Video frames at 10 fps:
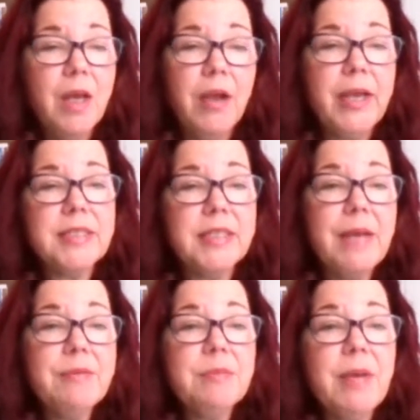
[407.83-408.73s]
Okay, so
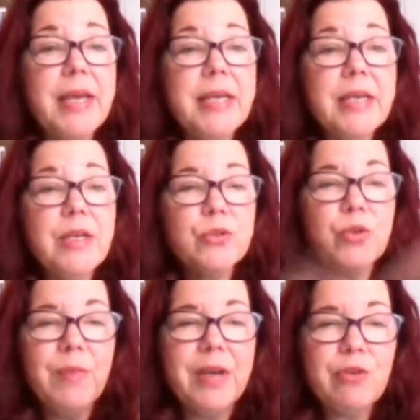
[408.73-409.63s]
that was my
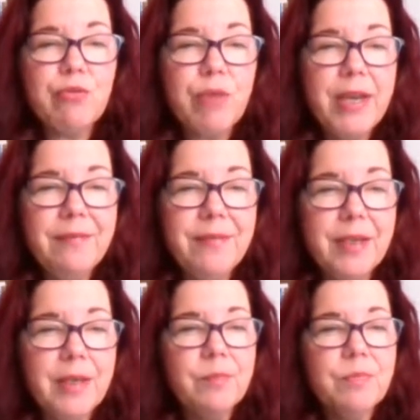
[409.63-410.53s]

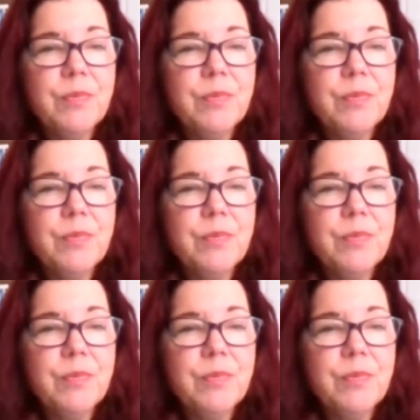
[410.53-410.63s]
craving